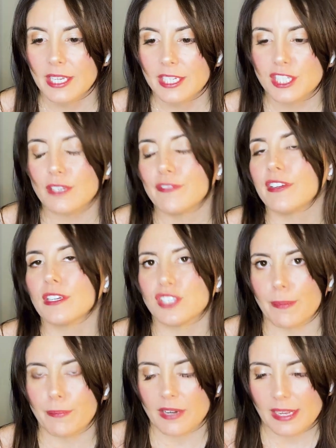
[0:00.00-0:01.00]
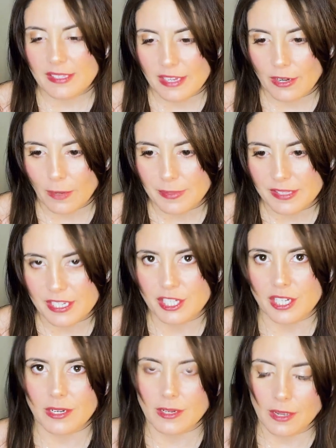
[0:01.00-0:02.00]
She feared jeopardizing her
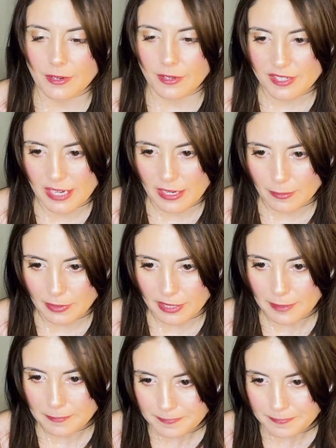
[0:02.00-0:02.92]
position, understandably.